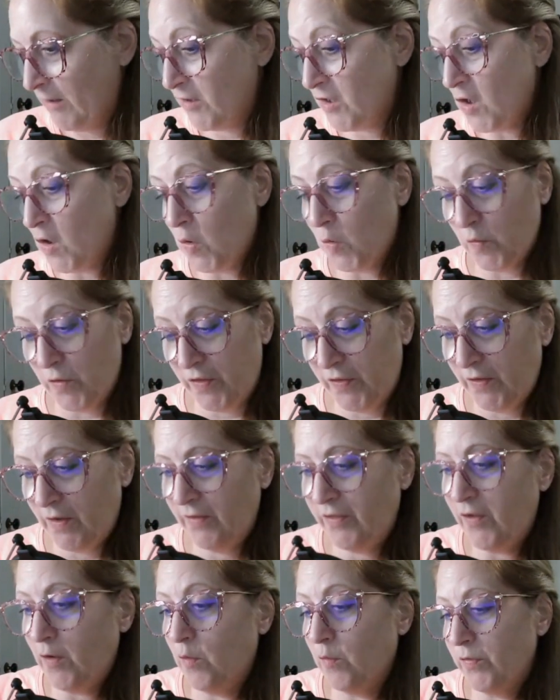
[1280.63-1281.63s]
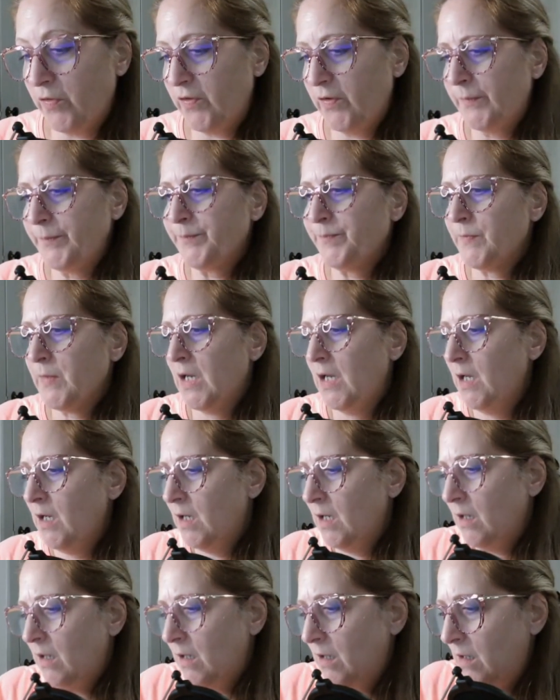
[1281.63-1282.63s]
Thoth. Thoth.
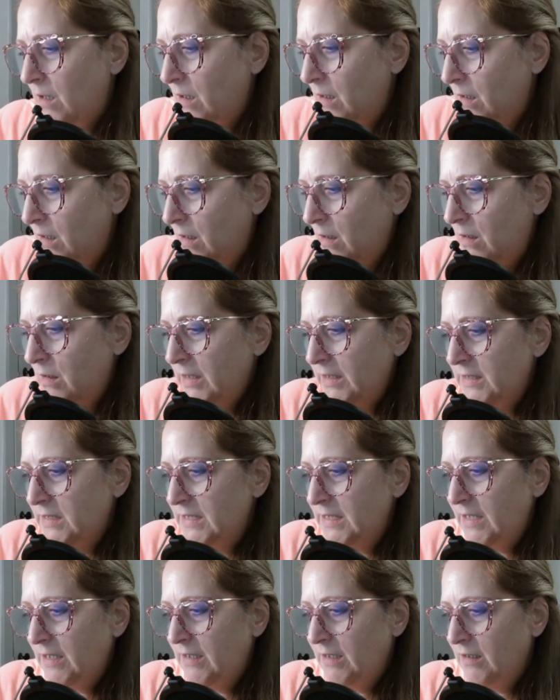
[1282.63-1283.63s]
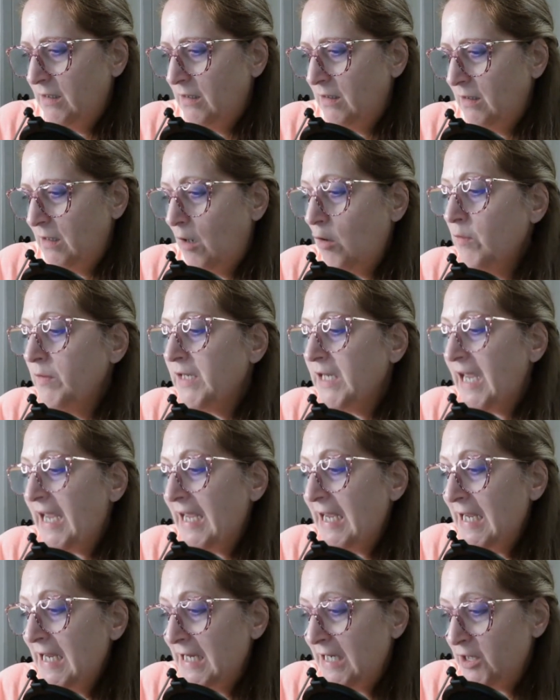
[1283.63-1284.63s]
Uh, let's see. Oh, the
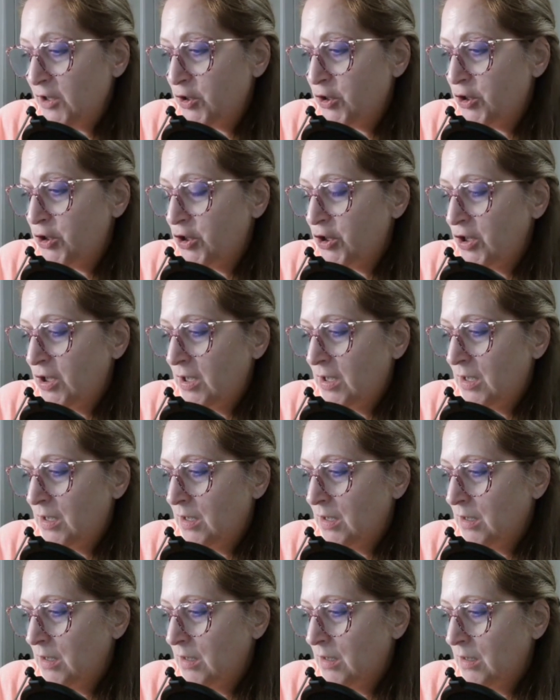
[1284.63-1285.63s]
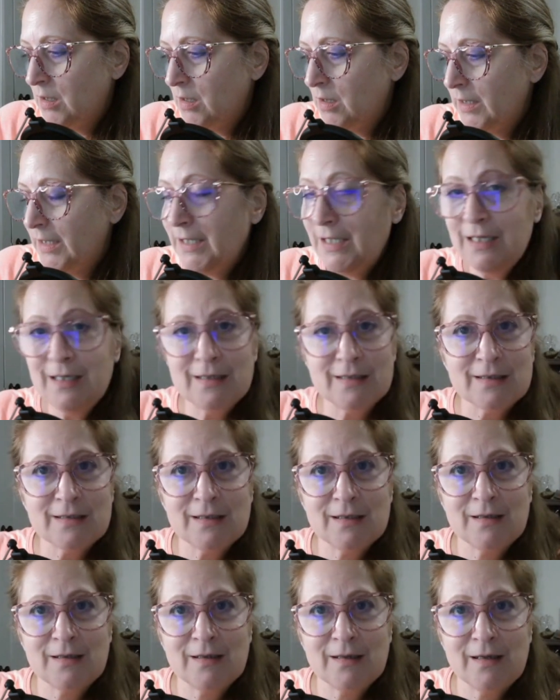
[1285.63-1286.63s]
H. It
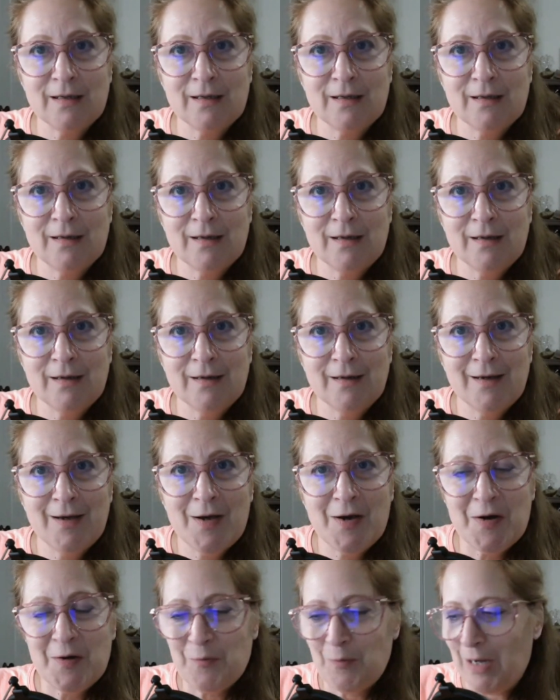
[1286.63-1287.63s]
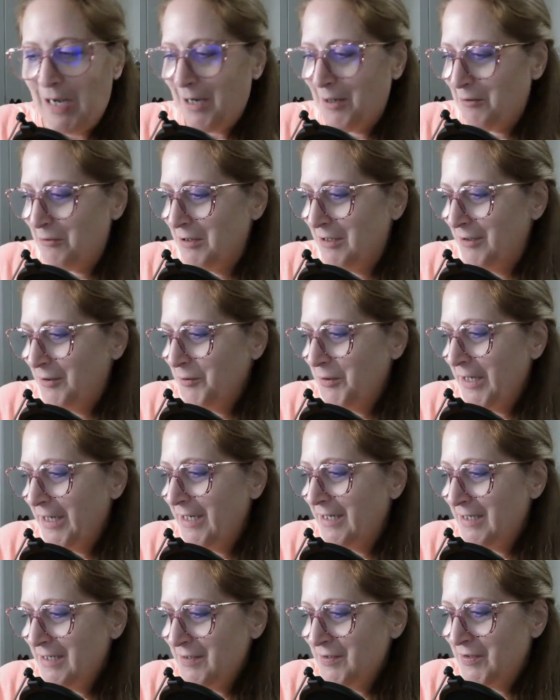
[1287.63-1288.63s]
is. Wow.
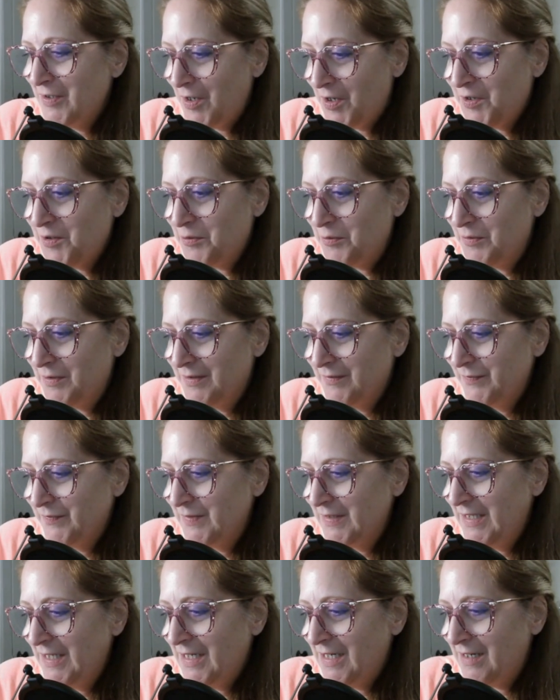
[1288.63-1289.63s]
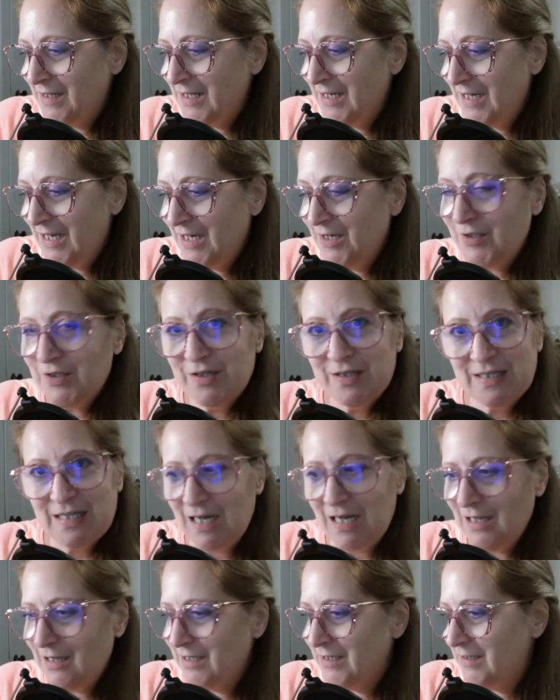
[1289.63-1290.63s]
Okay. It is toe. Yeah. The H is
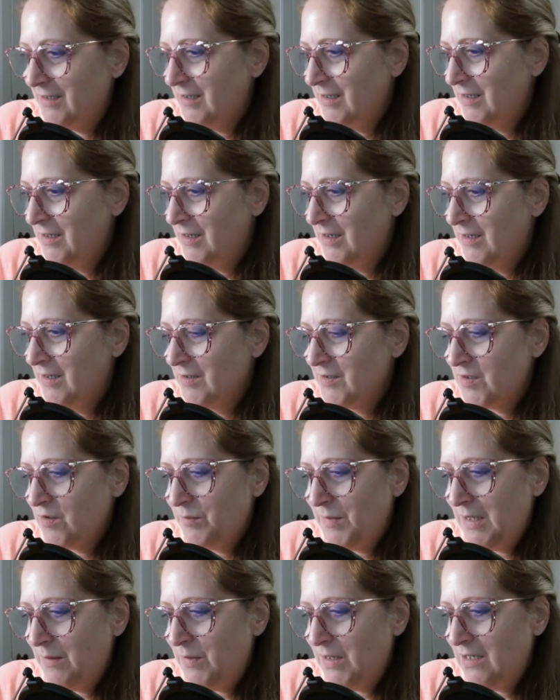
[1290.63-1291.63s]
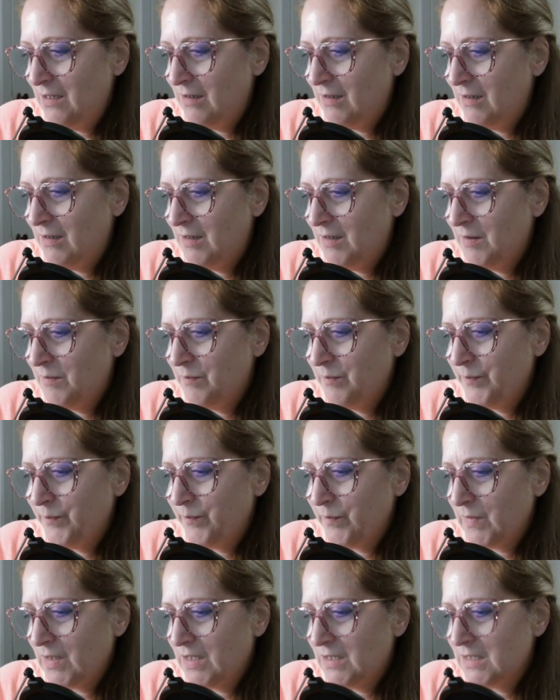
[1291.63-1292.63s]
silent. So maybe, um,
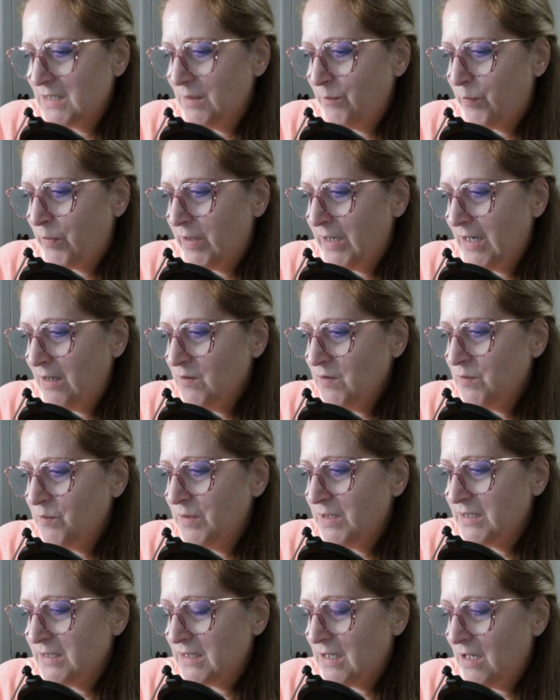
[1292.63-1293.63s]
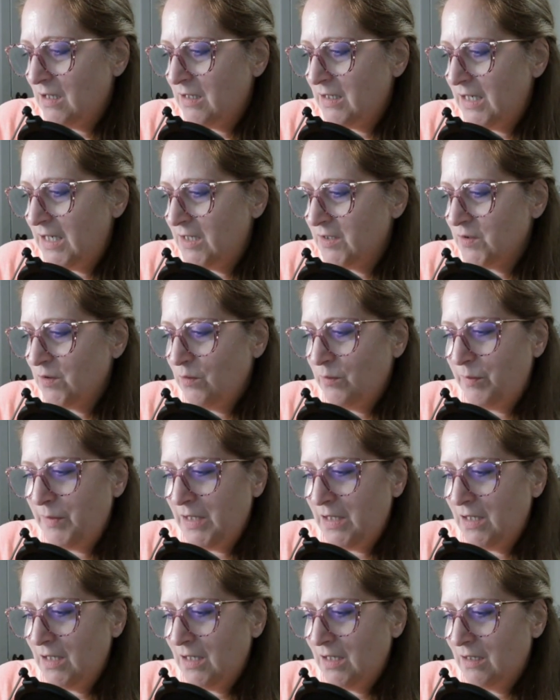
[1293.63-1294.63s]
let's see, pronounced with a silent H. So it would
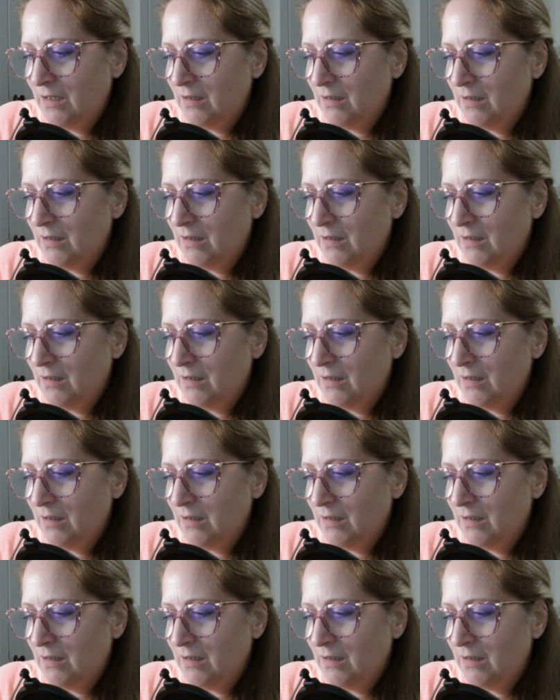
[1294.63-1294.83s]
be